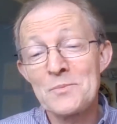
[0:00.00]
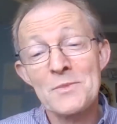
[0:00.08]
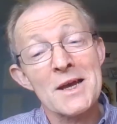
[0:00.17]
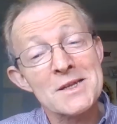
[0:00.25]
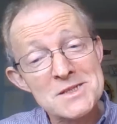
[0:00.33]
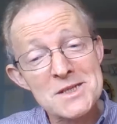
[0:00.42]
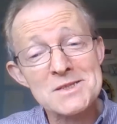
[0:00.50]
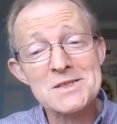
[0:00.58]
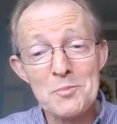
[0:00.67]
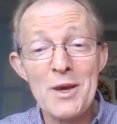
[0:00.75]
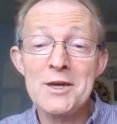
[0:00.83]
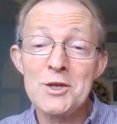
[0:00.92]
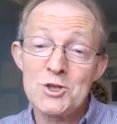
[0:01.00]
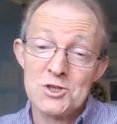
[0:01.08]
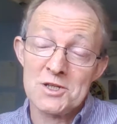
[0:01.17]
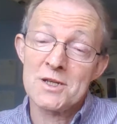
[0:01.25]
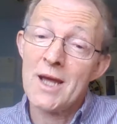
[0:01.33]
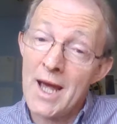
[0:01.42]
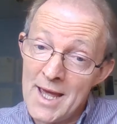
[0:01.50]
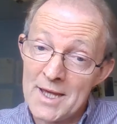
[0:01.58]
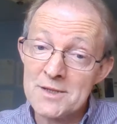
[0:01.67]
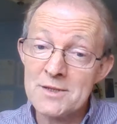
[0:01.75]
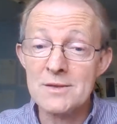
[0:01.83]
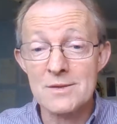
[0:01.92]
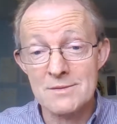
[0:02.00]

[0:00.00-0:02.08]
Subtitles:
anticipation and,